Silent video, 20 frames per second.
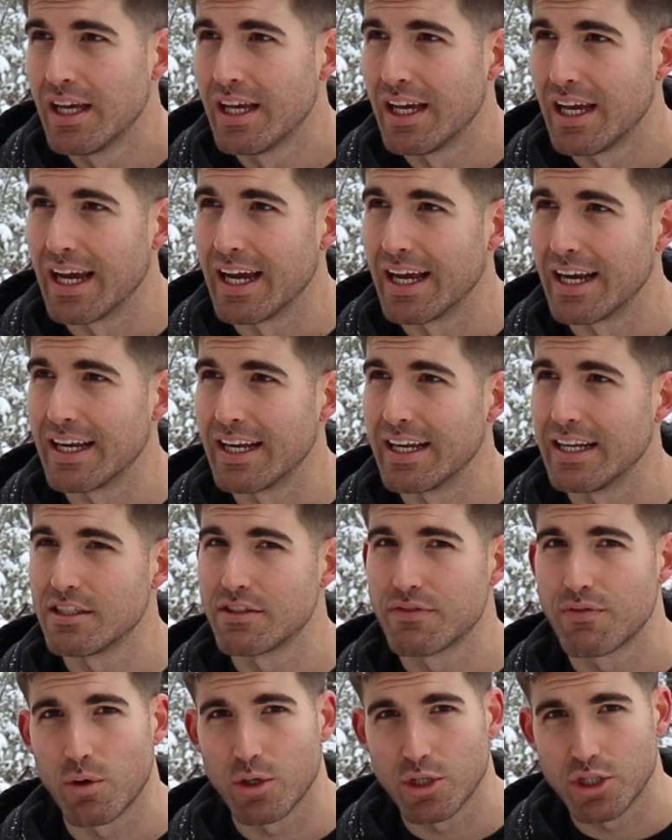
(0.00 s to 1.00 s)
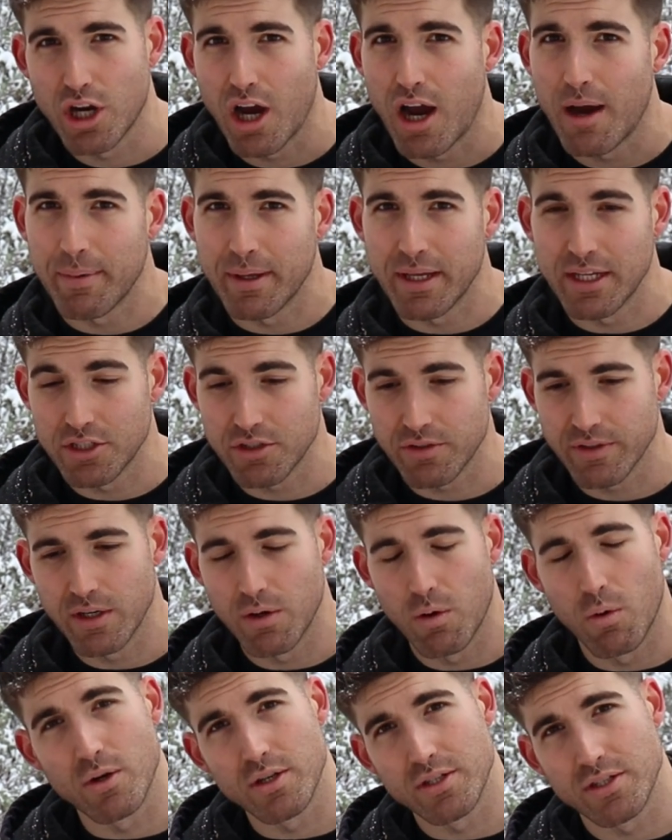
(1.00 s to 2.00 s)
and it is for chopping a tree
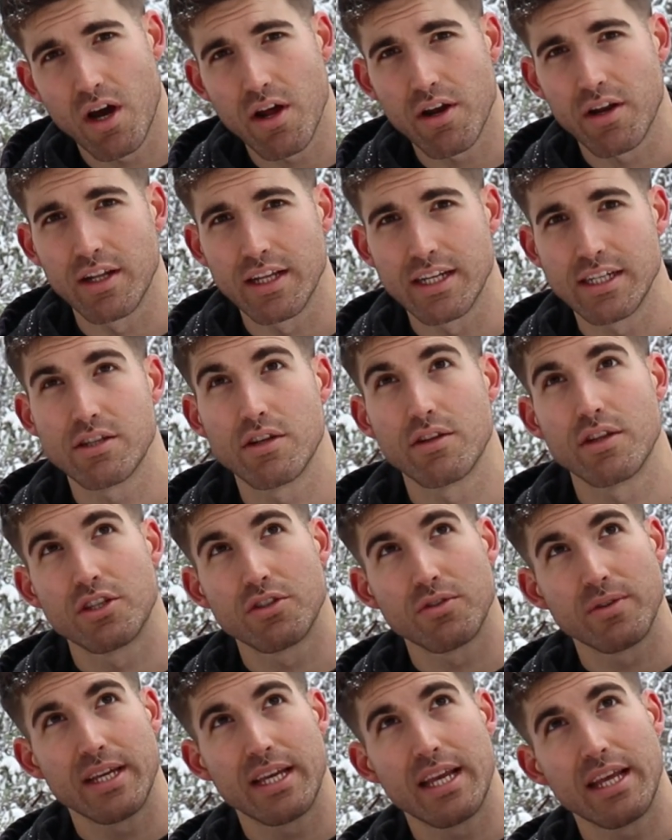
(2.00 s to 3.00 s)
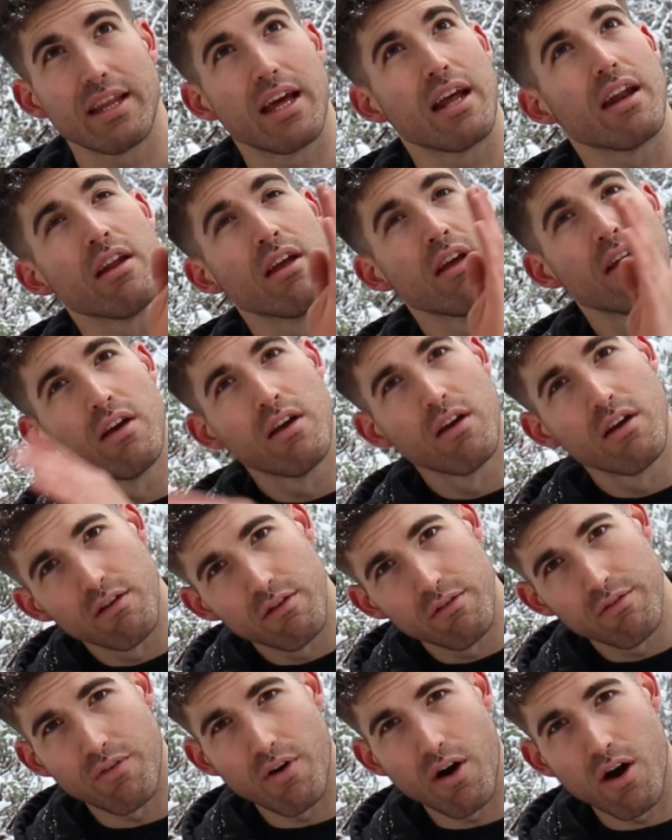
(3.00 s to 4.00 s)
horizontally so the tree can then
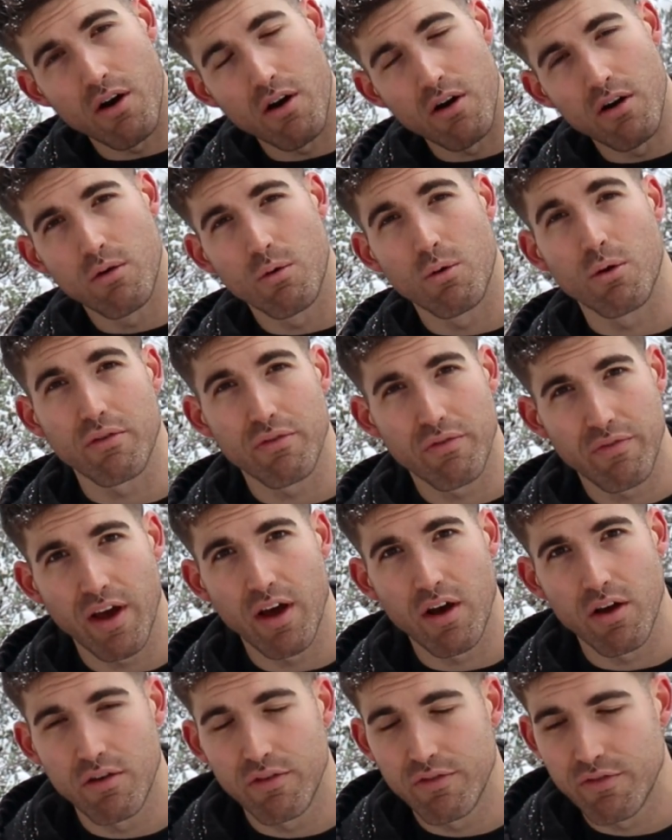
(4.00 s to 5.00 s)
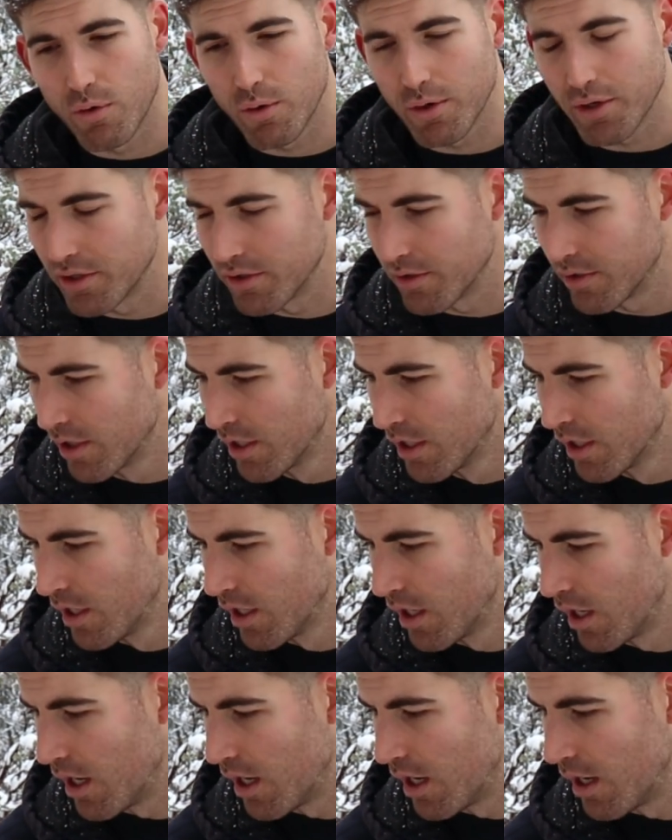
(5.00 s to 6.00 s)
fall or fell for you.
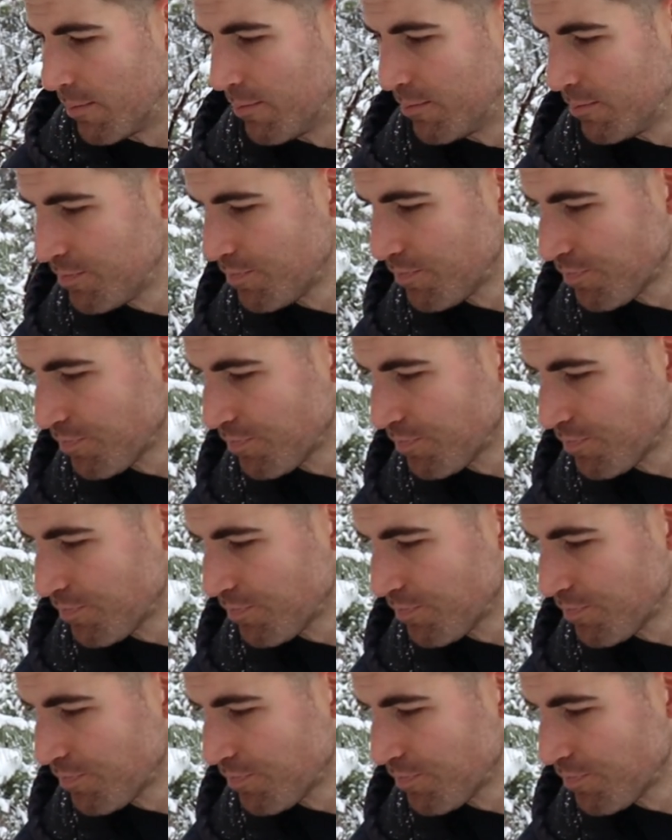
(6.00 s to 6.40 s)
Now